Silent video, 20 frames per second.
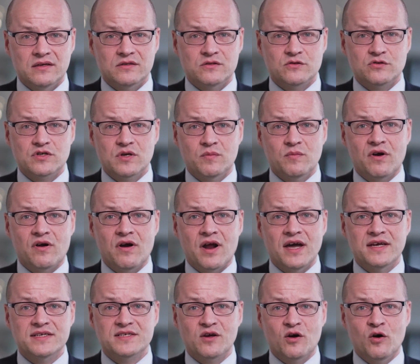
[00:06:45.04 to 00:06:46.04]
To
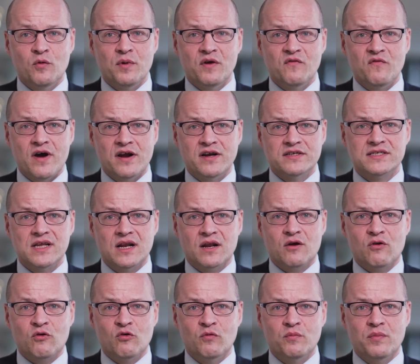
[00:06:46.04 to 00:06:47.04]
summarize, OP Financial
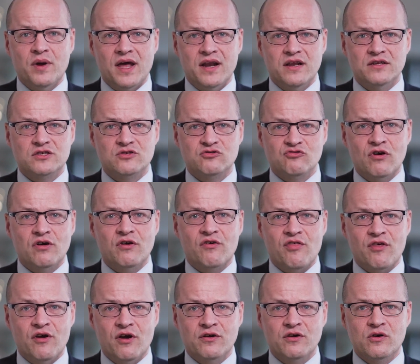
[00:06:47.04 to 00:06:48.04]
Group had a strong
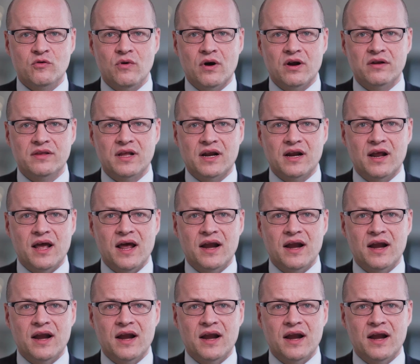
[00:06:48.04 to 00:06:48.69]
third quarter